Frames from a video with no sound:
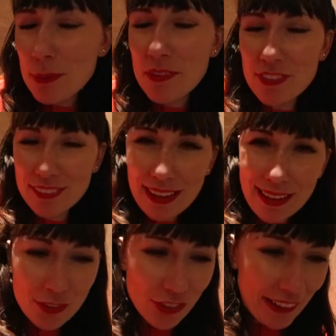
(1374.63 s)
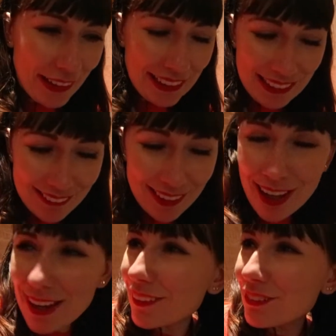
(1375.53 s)
We've just had a drink and
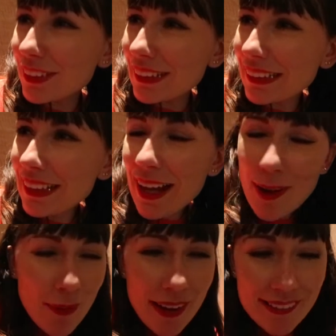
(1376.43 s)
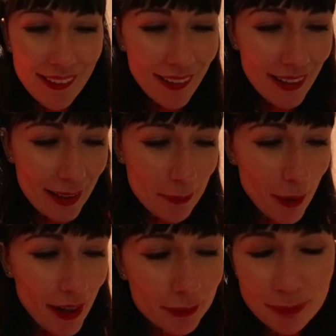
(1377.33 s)
stuff, and I'm quite tired,
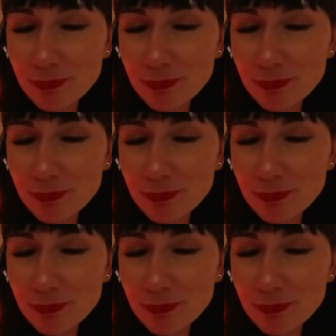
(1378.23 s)
but